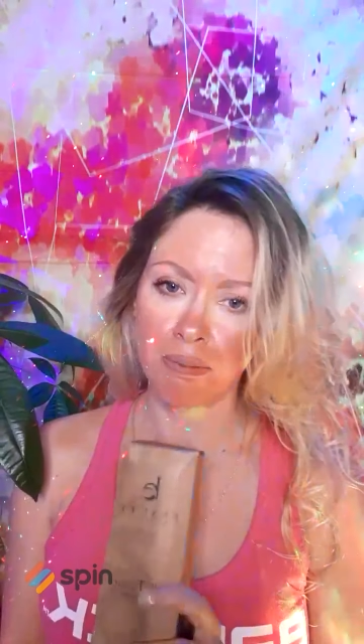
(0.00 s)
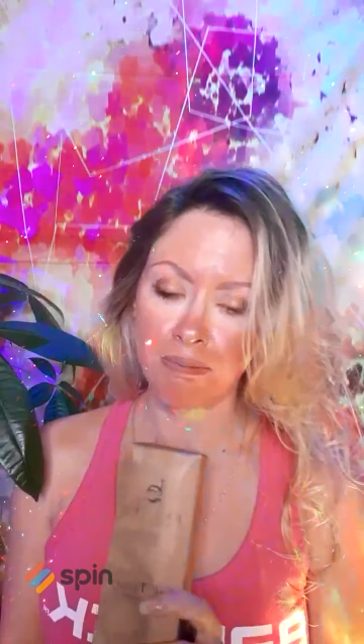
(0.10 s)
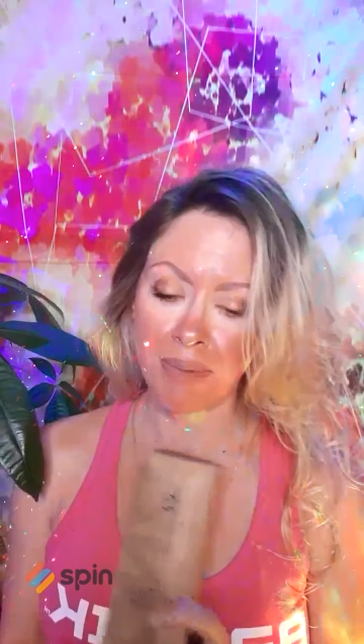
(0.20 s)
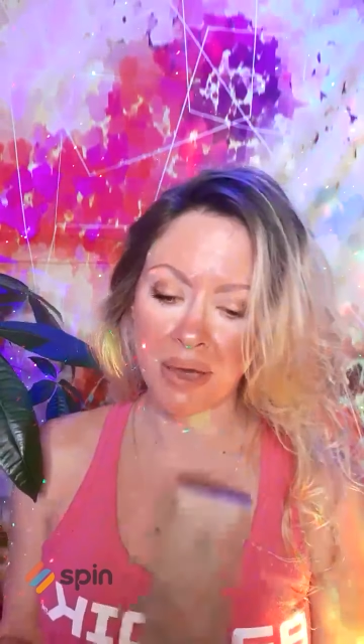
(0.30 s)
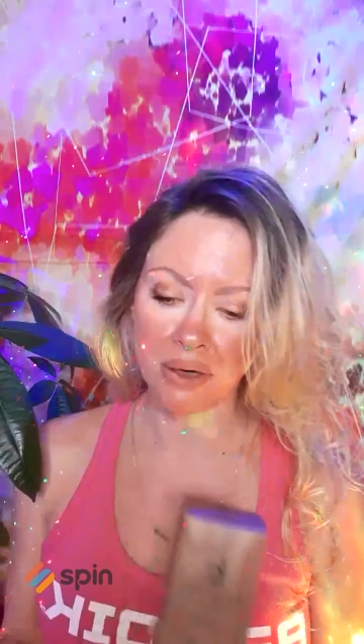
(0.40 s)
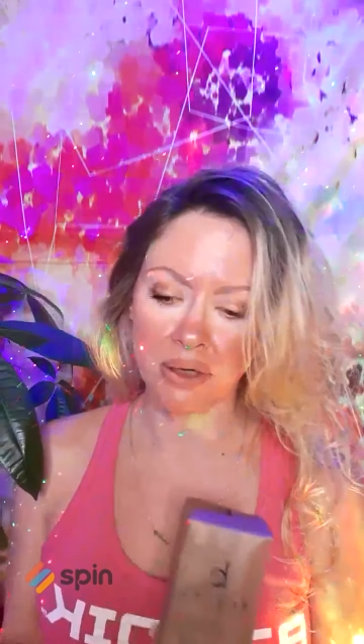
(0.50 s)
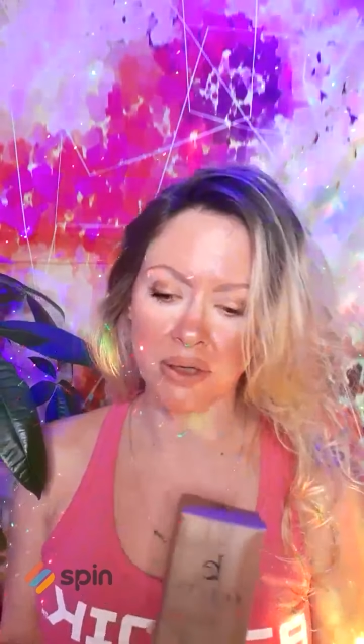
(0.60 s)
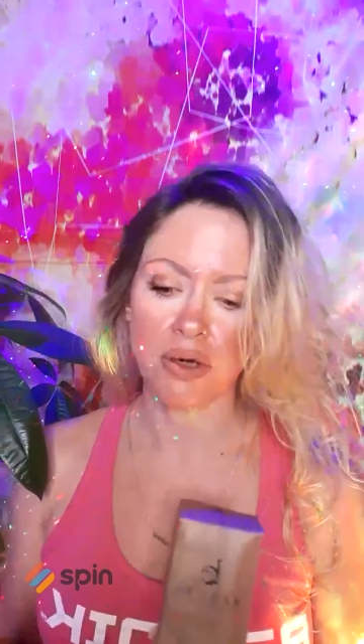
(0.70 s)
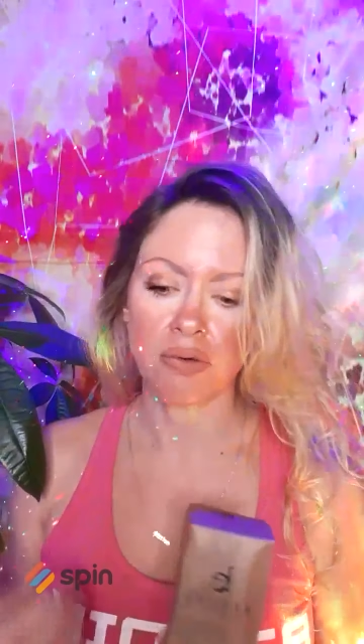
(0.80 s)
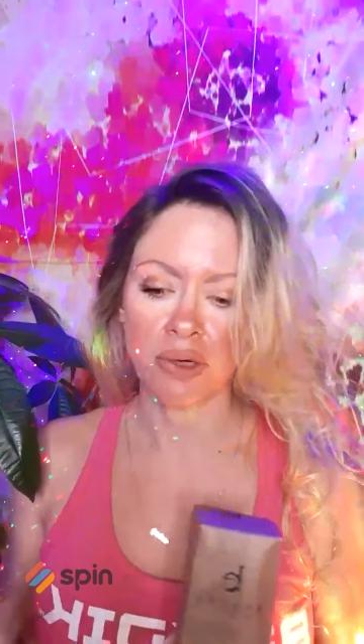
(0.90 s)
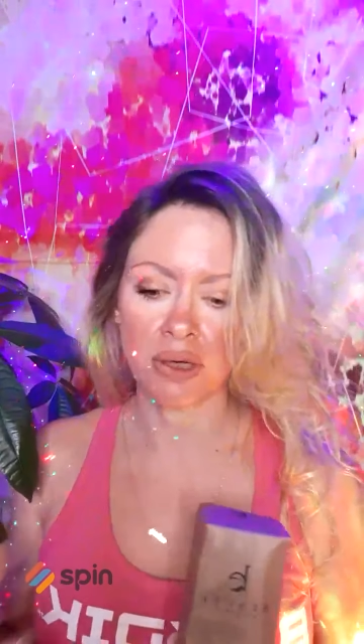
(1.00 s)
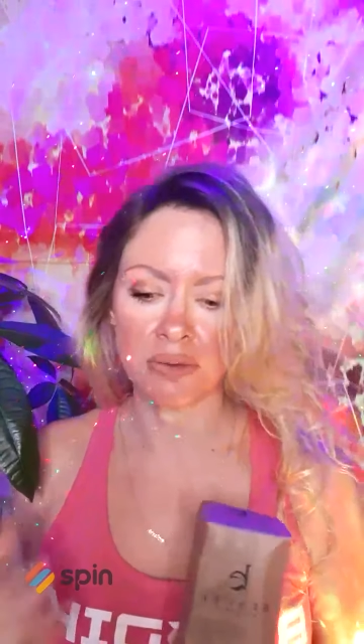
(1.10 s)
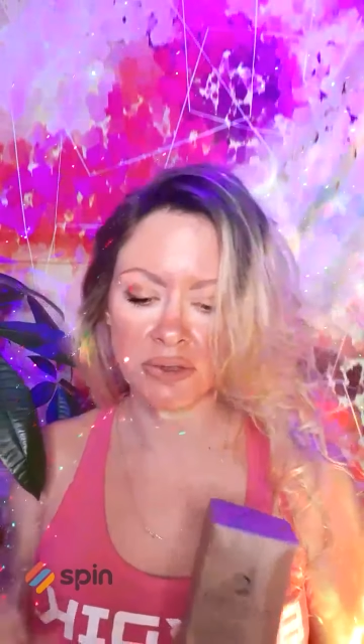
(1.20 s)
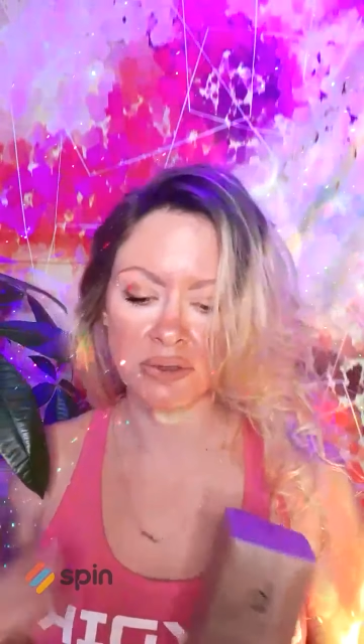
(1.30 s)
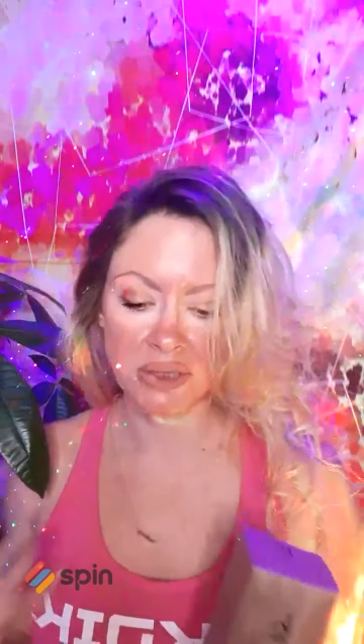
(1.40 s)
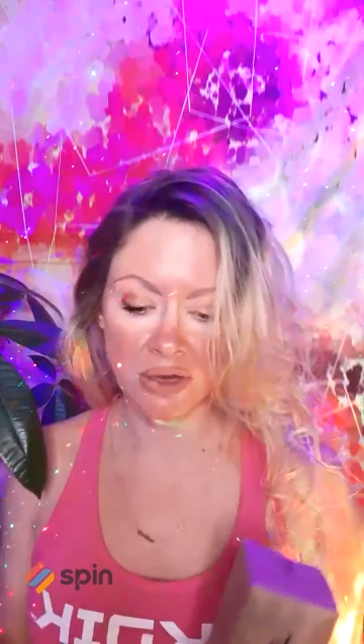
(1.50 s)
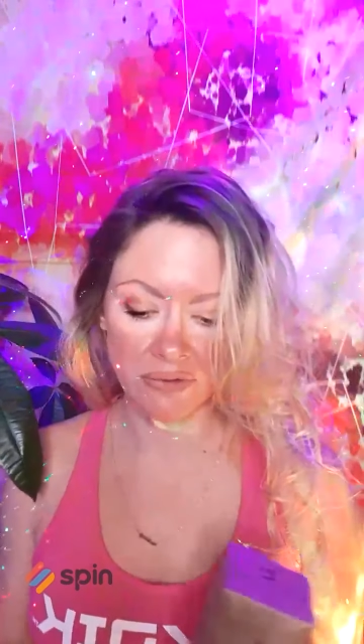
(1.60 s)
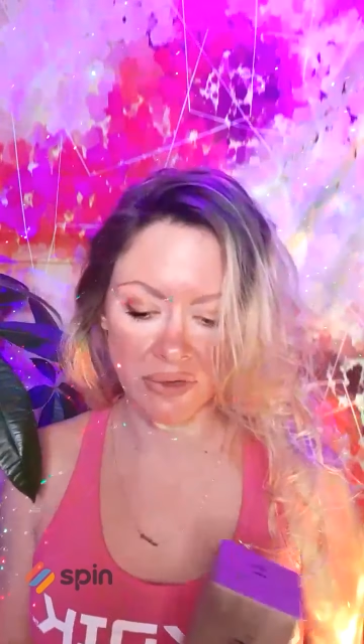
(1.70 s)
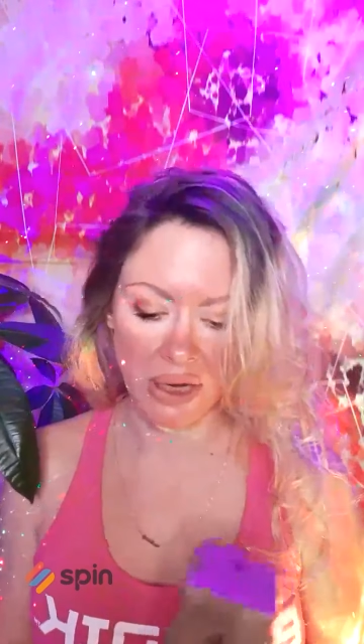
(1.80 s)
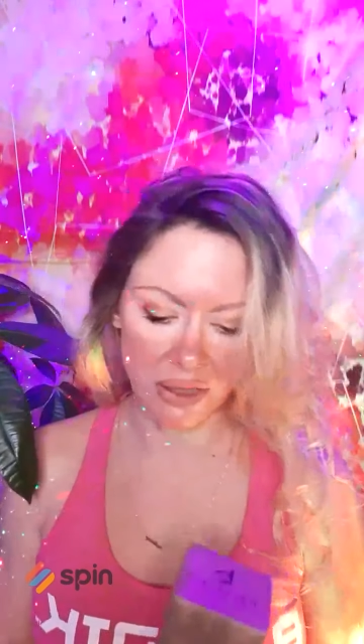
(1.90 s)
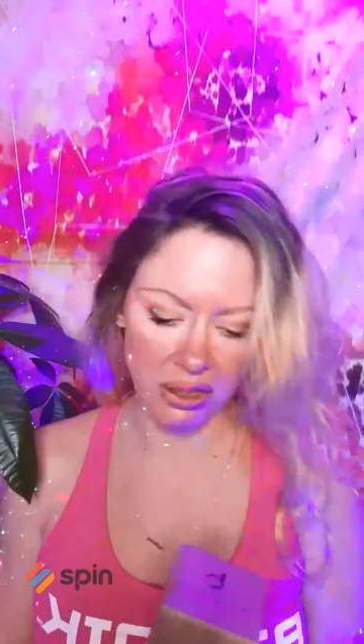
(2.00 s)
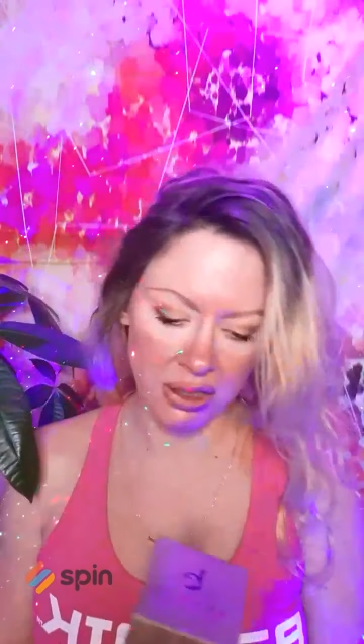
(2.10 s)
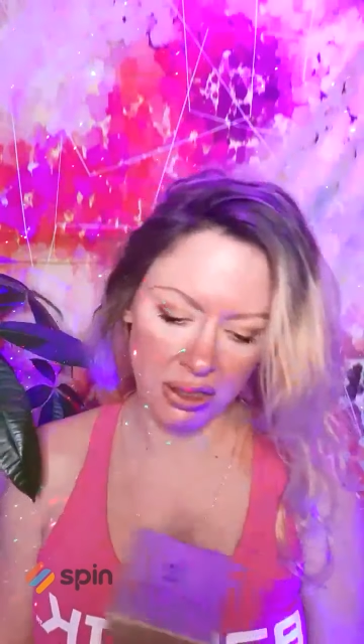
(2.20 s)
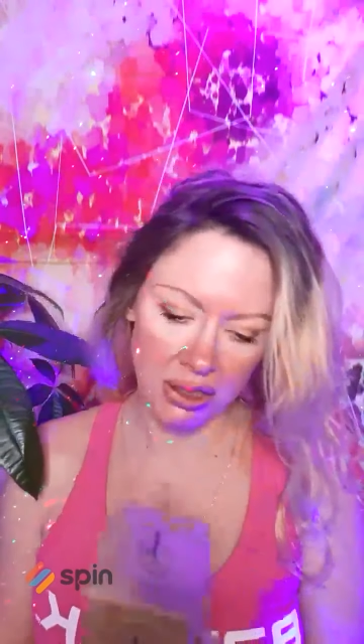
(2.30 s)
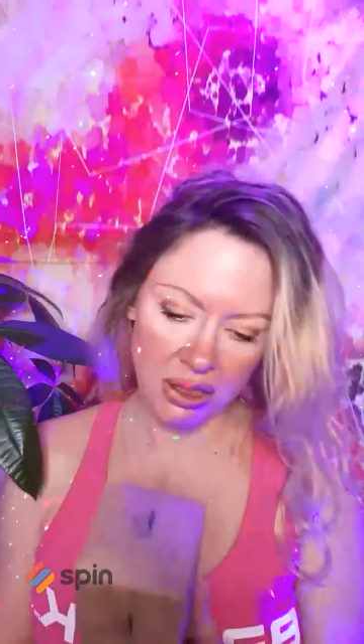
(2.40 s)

better when it comes to the self tanner.